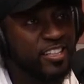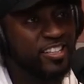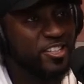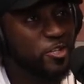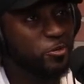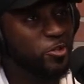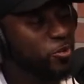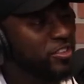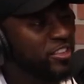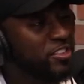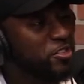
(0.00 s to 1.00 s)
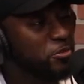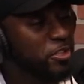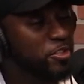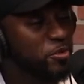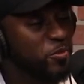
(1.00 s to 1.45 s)
to know
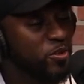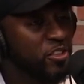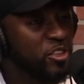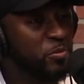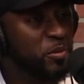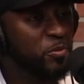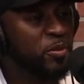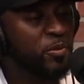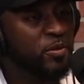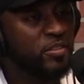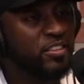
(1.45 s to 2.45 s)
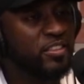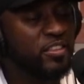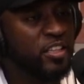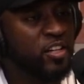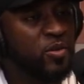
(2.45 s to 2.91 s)
Darryl Moore a little bit more, but.
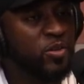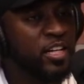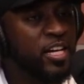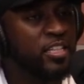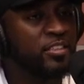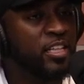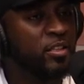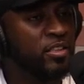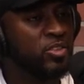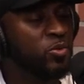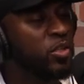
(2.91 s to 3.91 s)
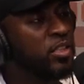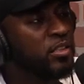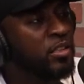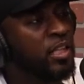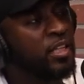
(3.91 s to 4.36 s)
I want to ask, like, so what
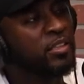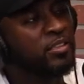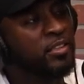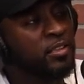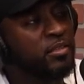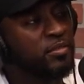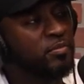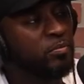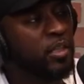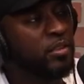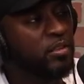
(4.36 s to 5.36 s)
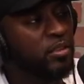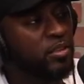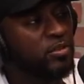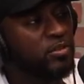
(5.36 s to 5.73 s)
does legacy mean to you,